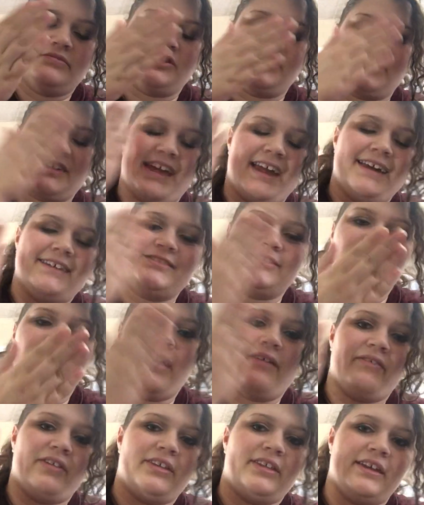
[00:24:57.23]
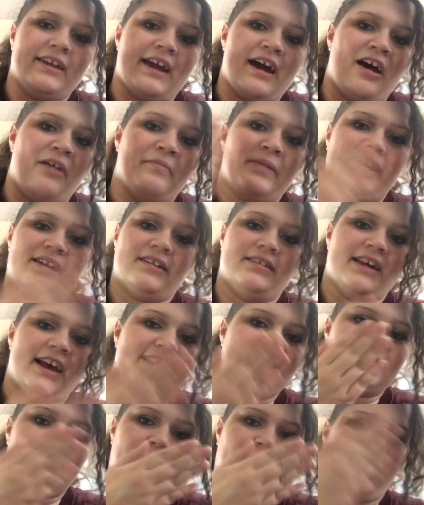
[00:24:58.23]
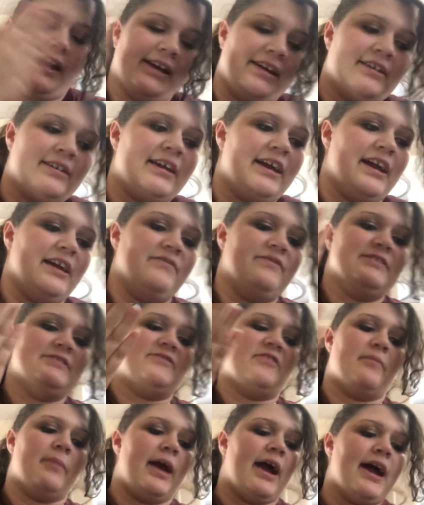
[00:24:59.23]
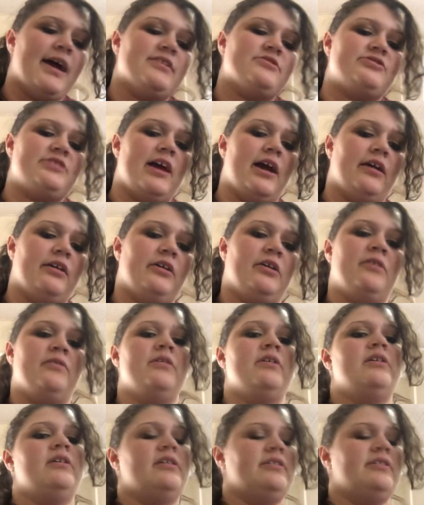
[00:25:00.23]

just cancel everything out, make a nice blank canvas for my eyeshadow.